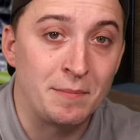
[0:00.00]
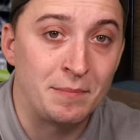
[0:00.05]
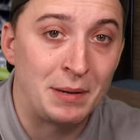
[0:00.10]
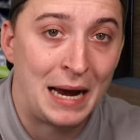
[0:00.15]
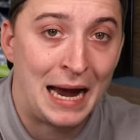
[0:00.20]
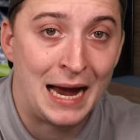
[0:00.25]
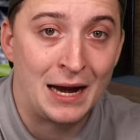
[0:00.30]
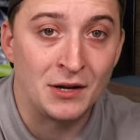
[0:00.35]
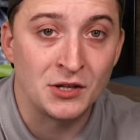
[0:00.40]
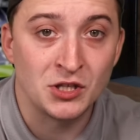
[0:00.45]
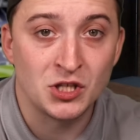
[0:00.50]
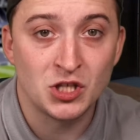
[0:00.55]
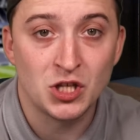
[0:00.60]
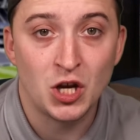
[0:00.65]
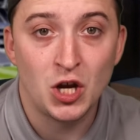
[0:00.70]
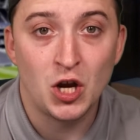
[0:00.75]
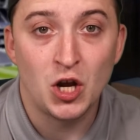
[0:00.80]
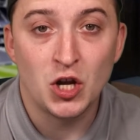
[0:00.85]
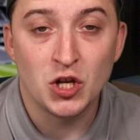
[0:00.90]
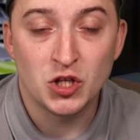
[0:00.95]

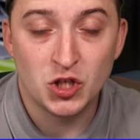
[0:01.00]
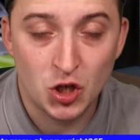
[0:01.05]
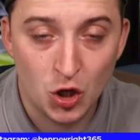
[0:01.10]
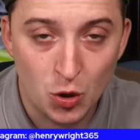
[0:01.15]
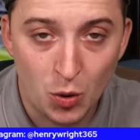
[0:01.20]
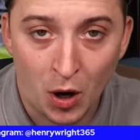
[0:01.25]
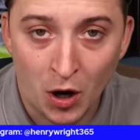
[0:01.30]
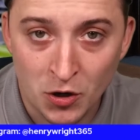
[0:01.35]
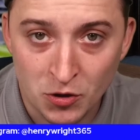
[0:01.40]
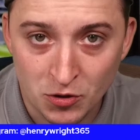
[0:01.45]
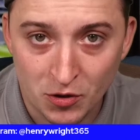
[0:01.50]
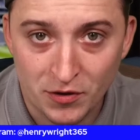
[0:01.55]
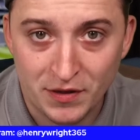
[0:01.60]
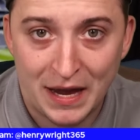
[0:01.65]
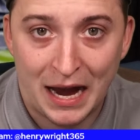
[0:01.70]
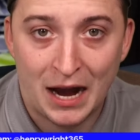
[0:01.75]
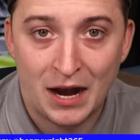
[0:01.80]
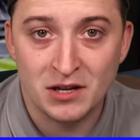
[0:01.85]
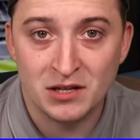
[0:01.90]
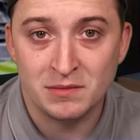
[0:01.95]

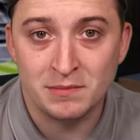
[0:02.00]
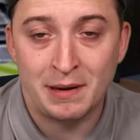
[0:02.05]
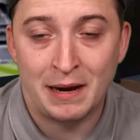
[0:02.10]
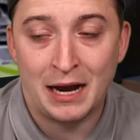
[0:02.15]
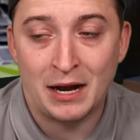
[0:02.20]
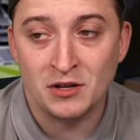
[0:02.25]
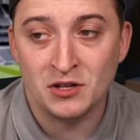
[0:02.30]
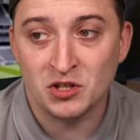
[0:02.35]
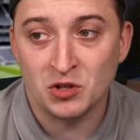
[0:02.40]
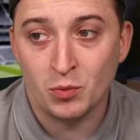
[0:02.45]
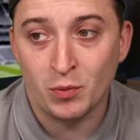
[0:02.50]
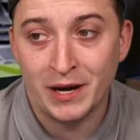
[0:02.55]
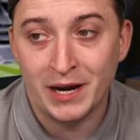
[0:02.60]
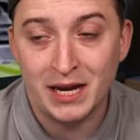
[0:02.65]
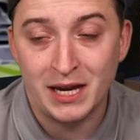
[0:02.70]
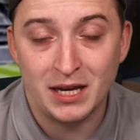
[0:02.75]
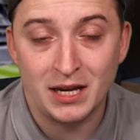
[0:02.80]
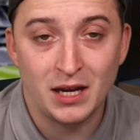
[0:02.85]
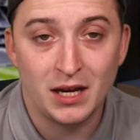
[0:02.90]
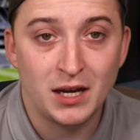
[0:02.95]
£200,000 a
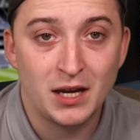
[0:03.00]
week.